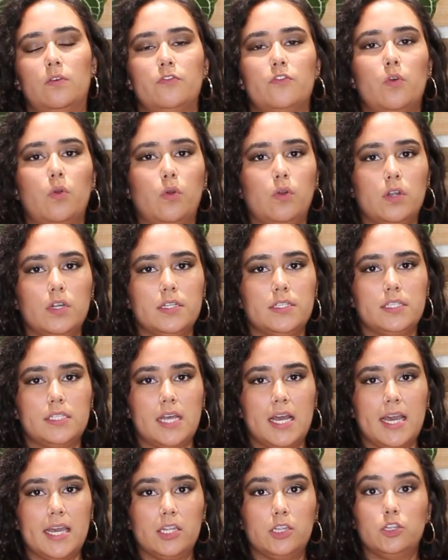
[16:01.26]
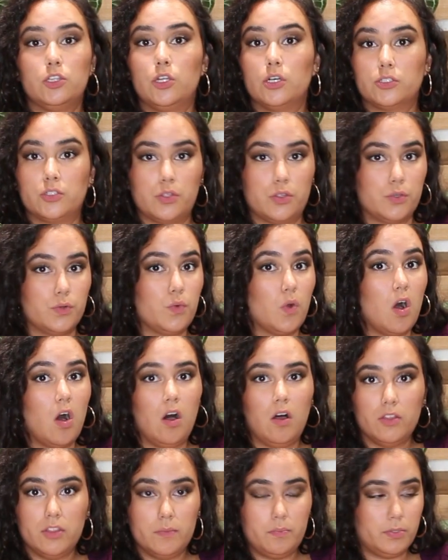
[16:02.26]
of course, I've looked through
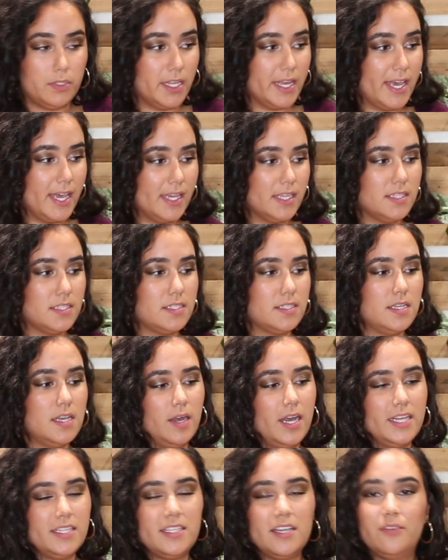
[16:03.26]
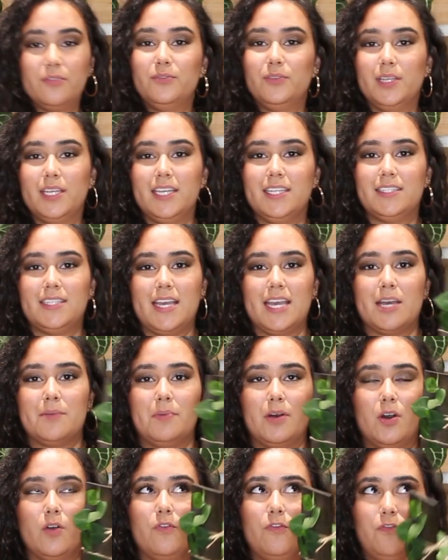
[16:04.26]
all the plants. I definitely take
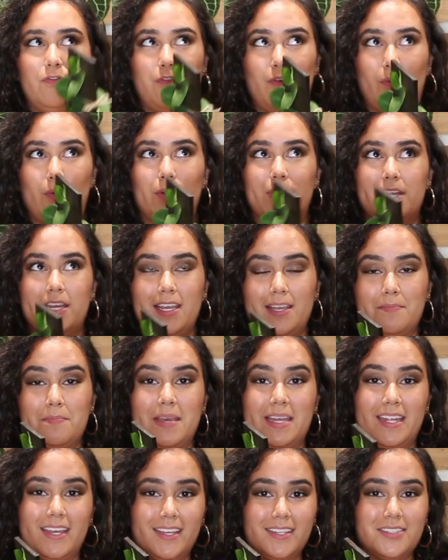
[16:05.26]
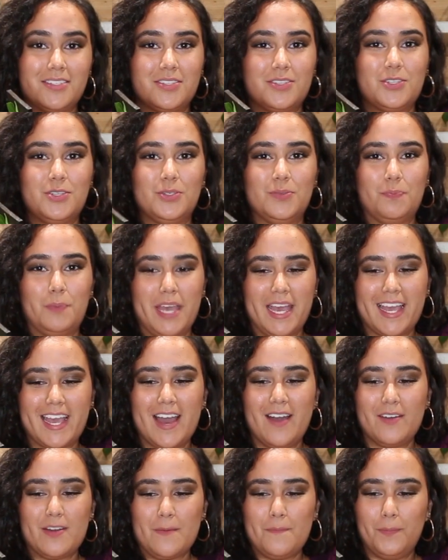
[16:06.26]
about 40 minutes to
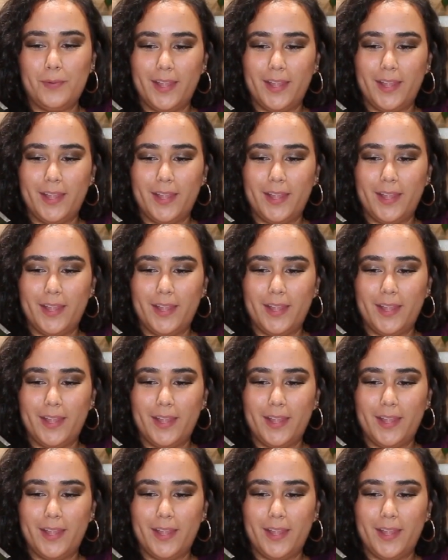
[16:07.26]
pick out a